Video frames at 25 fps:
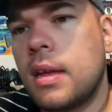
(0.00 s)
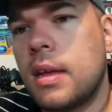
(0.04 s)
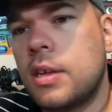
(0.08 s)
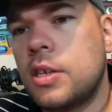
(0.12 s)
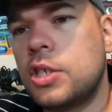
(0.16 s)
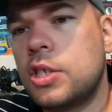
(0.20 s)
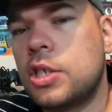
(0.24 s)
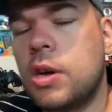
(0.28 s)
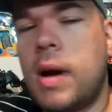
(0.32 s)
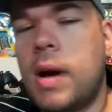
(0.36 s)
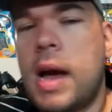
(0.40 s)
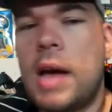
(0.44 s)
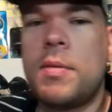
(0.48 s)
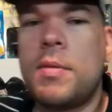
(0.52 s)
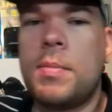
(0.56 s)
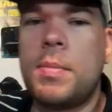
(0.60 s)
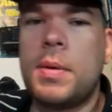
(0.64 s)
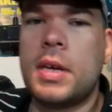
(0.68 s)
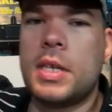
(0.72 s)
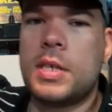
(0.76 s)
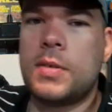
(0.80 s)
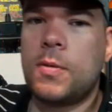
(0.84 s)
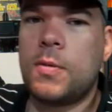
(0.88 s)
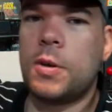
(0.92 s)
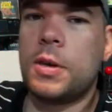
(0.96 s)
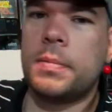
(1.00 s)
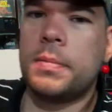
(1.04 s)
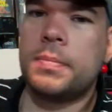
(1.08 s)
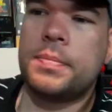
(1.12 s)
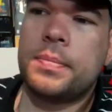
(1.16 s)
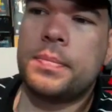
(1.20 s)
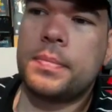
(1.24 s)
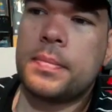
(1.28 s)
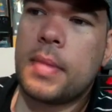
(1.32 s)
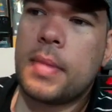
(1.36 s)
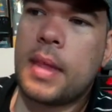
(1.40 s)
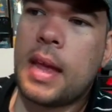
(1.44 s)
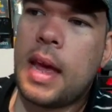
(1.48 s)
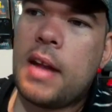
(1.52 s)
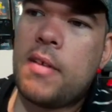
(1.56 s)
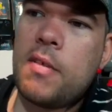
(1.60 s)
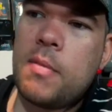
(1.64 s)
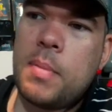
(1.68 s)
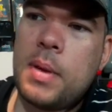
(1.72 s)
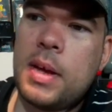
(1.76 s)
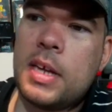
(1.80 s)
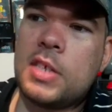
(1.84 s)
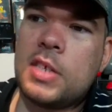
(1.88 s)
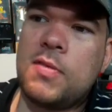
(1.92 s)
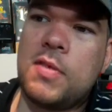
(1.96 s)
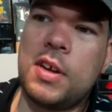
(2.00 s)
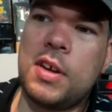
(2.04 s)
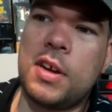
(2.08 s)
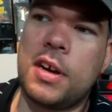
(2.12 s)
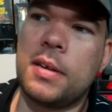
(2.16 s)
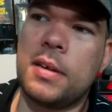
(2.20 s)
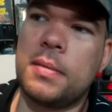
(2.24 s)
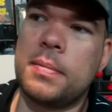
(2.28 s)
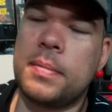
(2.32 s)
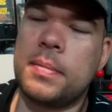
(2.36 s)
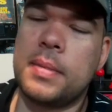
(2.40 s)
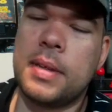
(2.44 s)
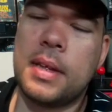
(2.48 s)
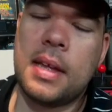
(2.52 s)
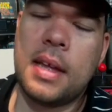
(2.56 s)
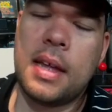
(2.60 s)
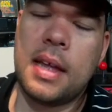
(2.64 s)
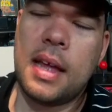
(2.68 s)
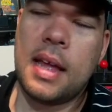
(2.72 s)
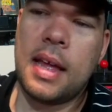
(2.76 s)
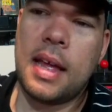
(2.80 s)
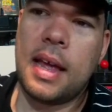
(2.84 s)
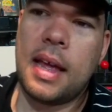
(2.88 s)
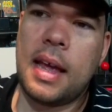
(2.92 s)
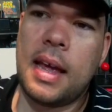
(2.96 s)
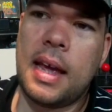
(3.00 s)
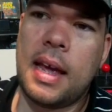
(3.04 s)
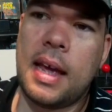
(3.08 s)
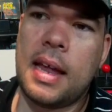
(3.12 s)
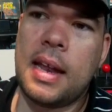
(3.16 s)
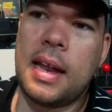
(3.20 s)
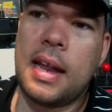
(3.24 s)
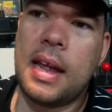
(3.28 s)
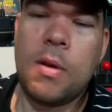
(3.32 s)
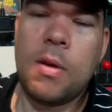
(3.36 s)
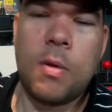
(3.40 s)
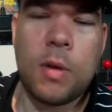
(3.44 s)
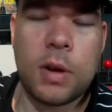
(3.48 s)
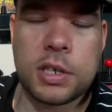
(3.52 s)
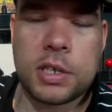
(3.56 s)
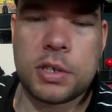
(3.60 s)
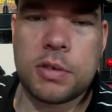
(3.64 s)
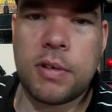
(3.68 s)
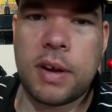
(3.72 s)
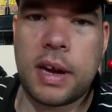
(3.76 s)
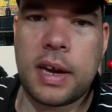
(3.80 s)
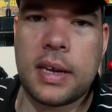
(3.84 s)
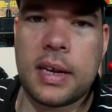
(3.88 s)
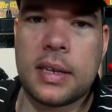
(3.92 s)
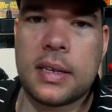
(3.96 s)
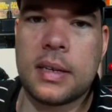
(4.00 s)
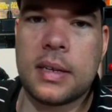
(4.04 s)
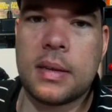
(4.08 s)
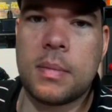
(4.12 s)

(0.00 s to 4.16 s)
So I have a PS4 and I have a PSVR, and it works great.